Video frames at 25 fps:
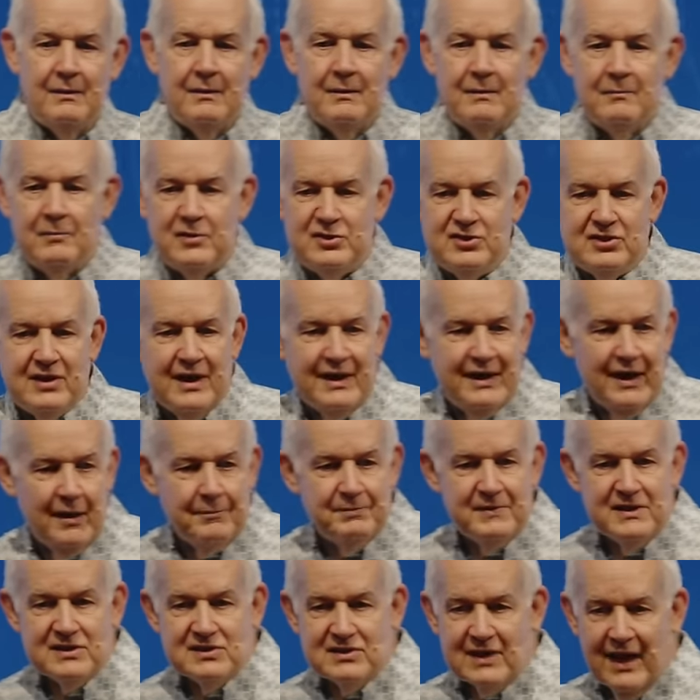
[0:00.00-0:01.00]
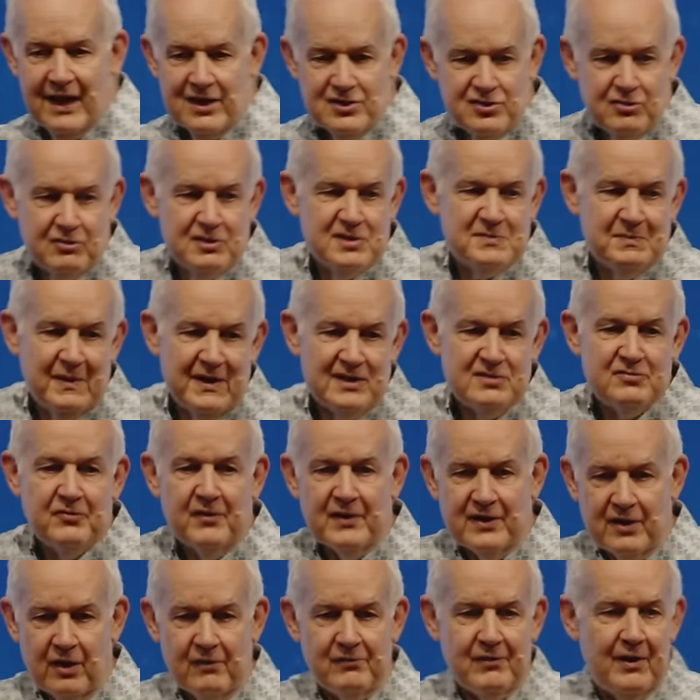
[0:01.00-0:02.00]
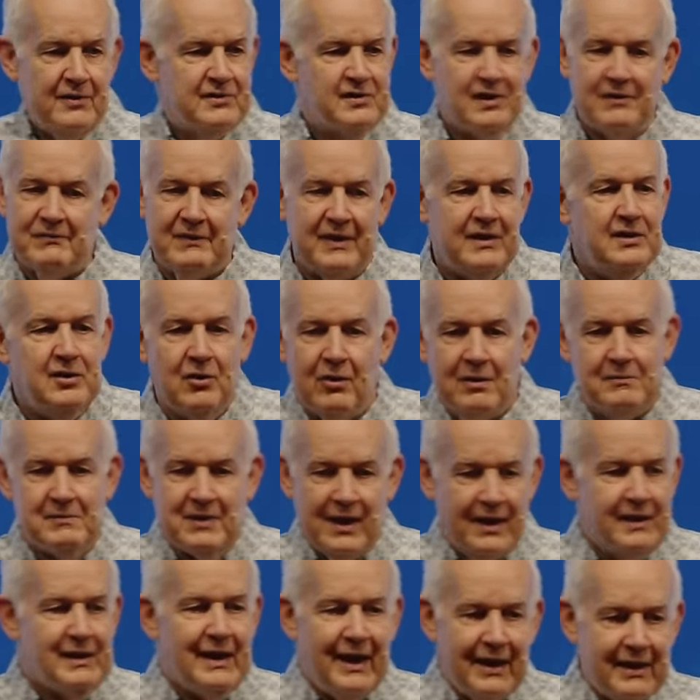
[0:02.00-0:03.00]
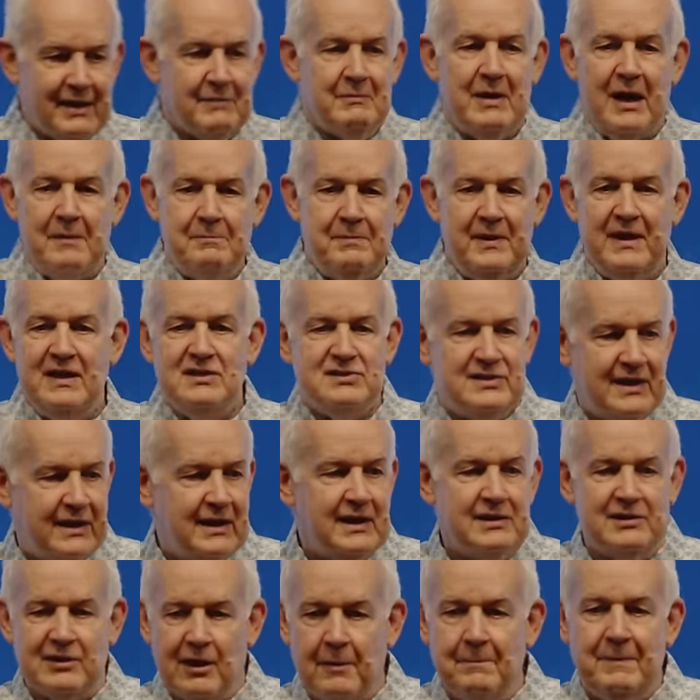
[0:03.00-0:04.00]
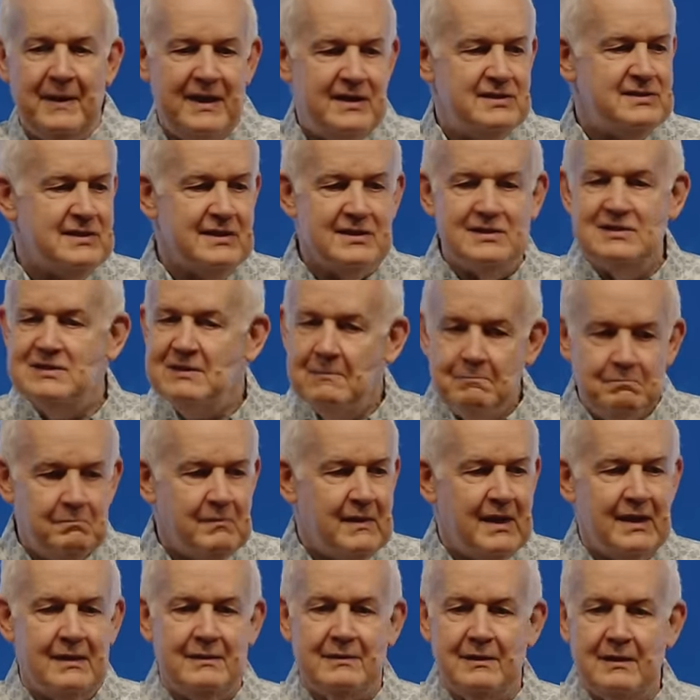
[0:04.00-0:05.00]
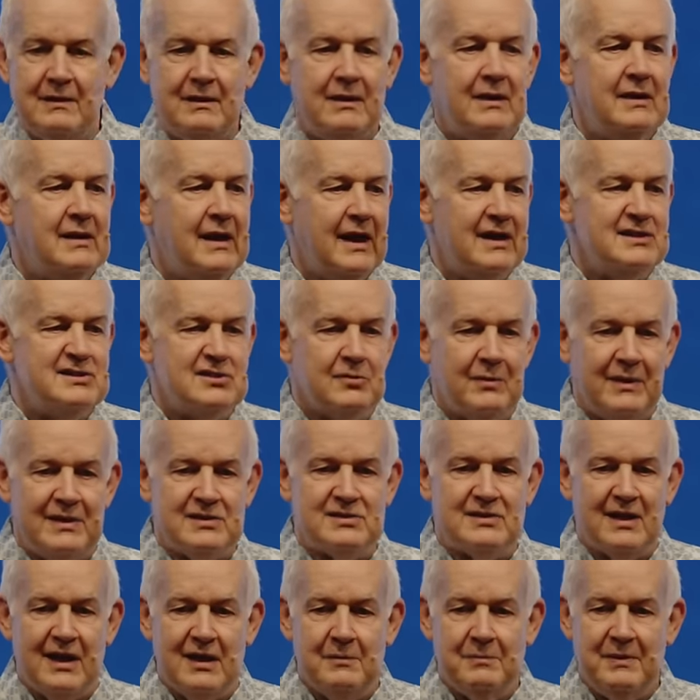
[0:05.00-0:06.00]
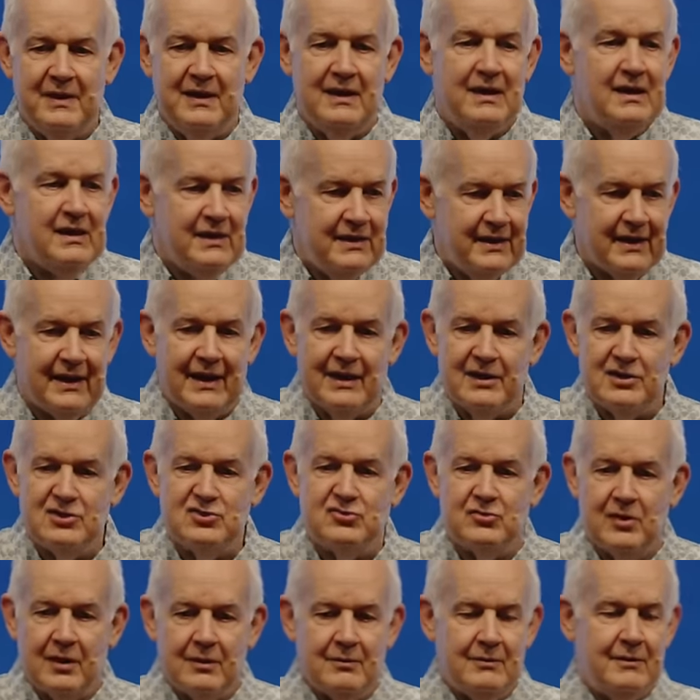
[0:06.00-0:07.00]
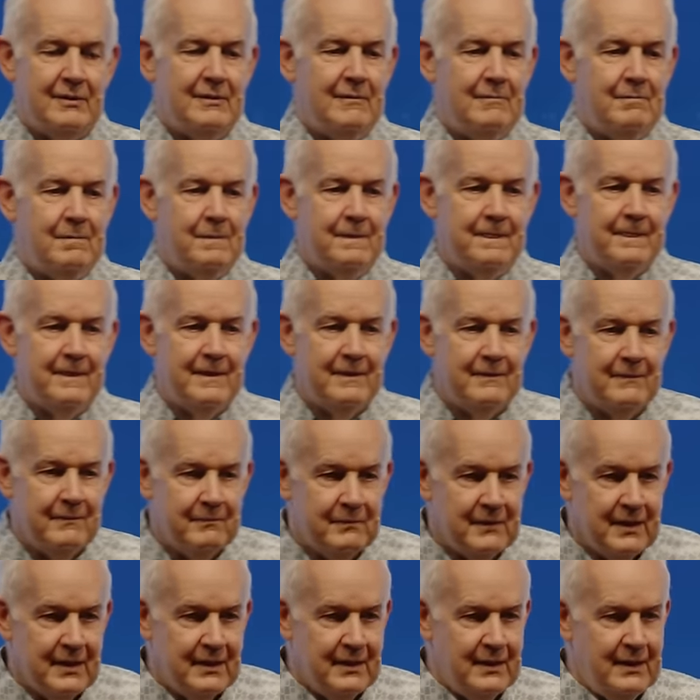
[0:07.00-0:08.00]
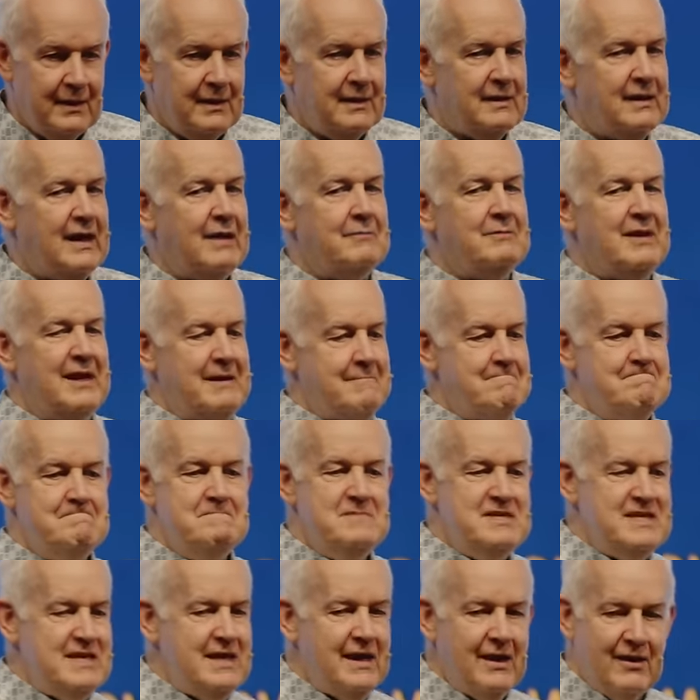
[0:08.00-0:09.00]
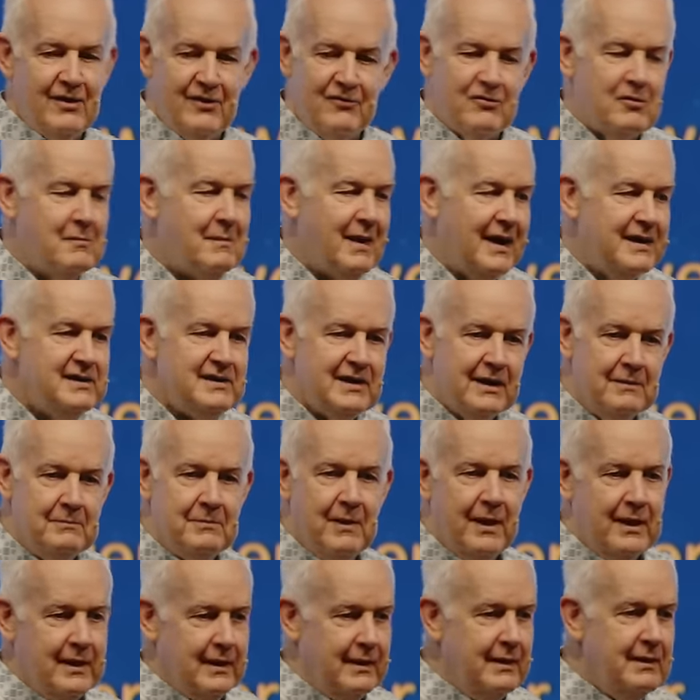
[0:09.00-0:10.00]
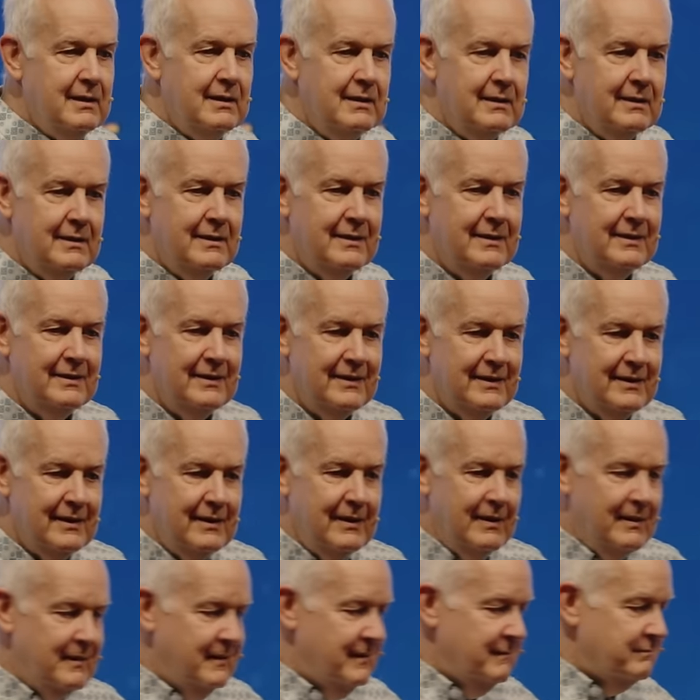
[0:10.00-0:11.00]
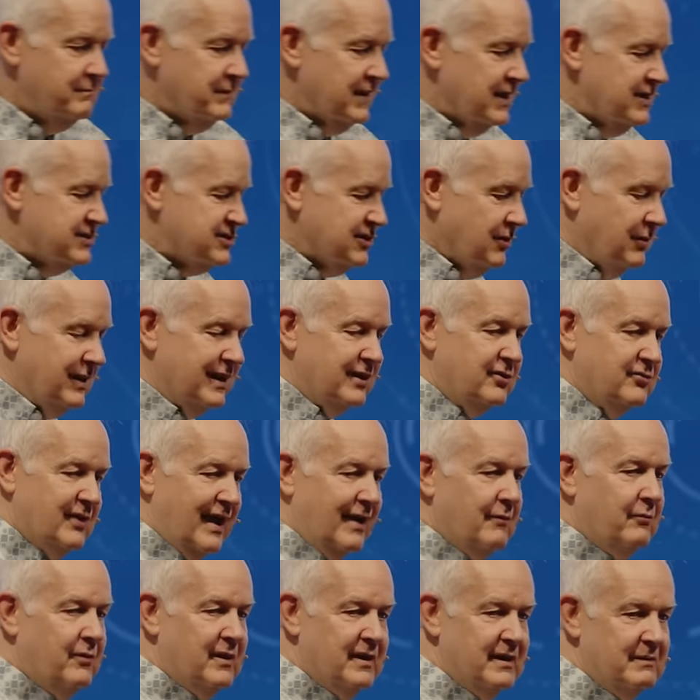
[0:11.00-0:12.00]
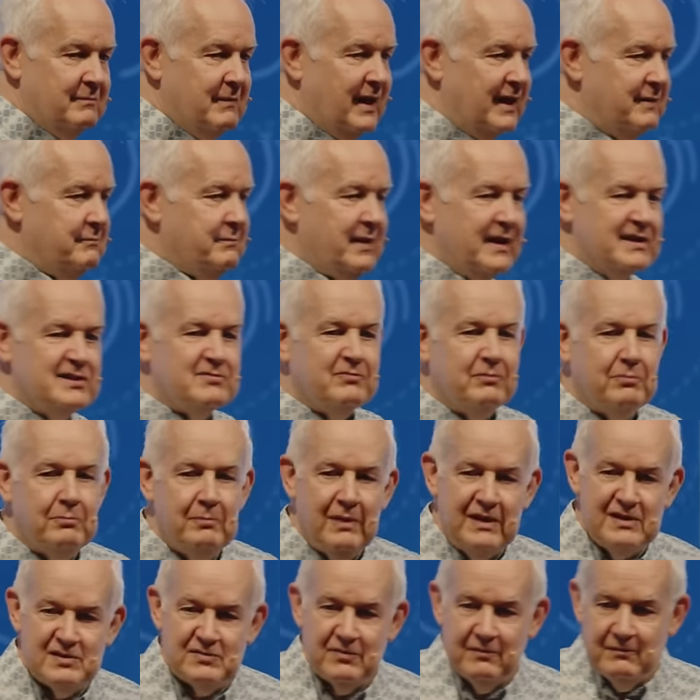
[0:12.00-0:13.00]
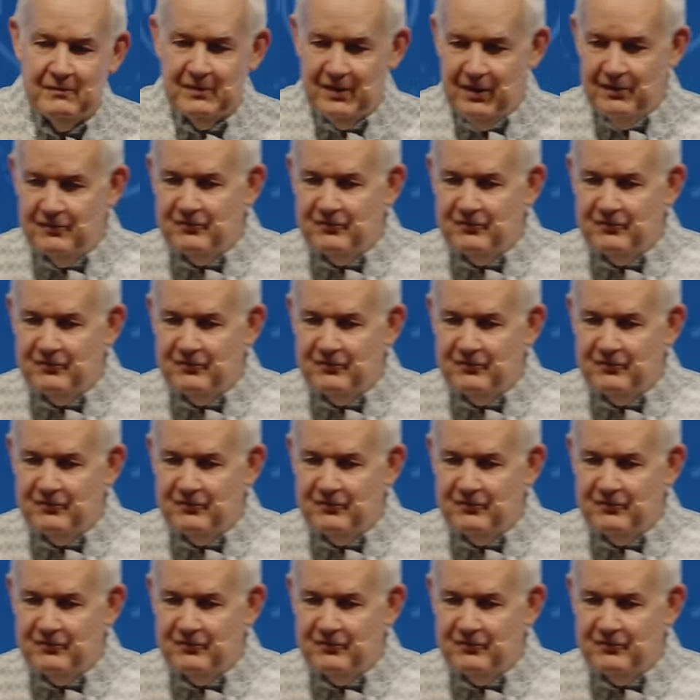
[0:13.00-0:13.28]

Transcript: But you got to help these guys. You're responsible for the overall delivery. No, I'm not. I get my piece. They get their pieces. That's the way it's got to be. They got to struggle. I'm like, yeah, over my dead body. So I went and grabbed one of my best, best good